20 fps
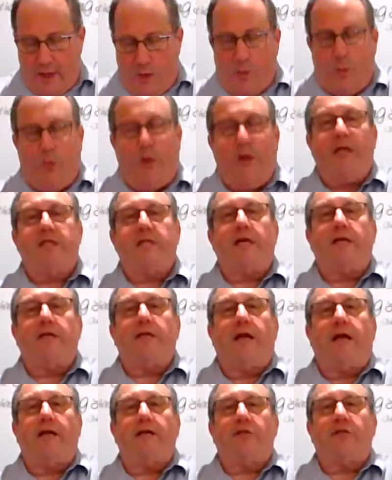when he said
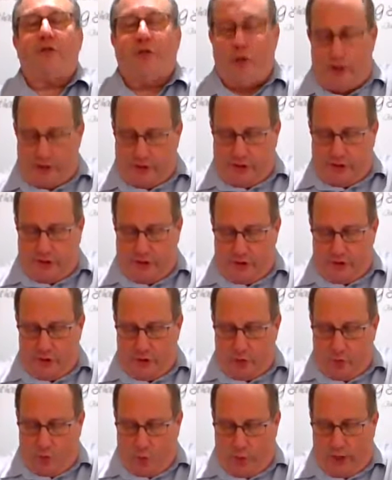that as
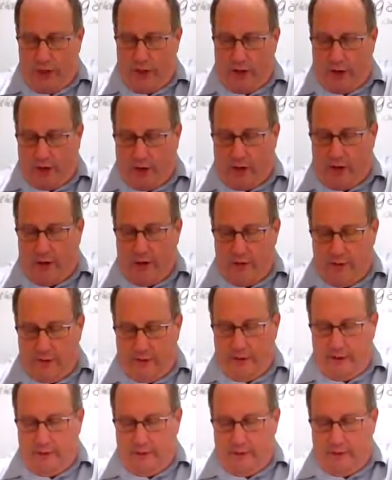Christians, we are,